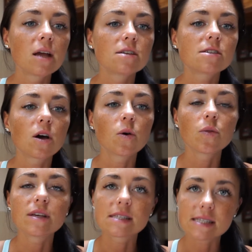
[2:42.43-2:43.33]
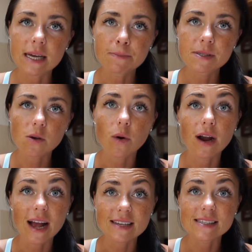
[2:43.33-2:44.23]
So the SNPs
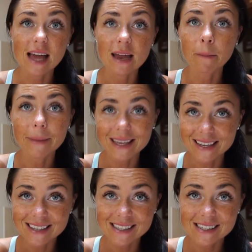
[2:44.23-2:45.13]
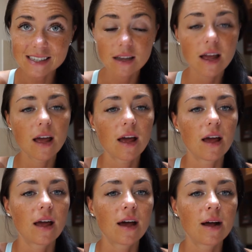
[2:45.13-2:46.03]
or SNPs,
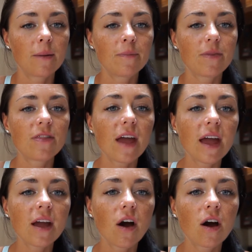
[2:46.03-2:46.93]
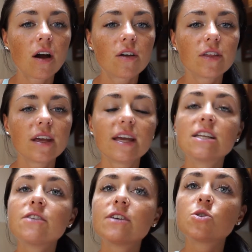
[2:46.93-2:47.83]
um, they are the
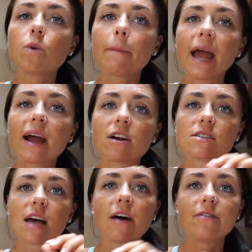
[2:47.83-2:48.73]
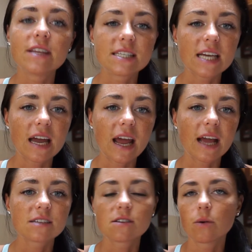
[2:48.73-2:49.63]
individual pairs of the
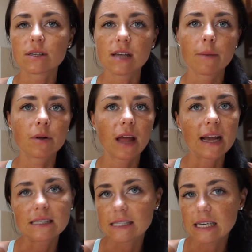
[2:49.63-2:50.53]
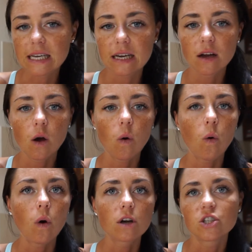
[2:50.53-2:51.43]
DNA. So example AC
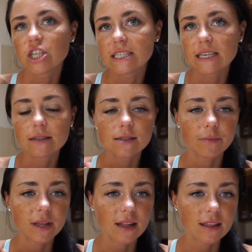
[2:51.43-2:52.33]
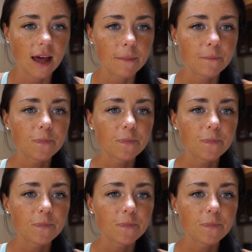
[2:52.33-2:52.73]
or GT, something like that.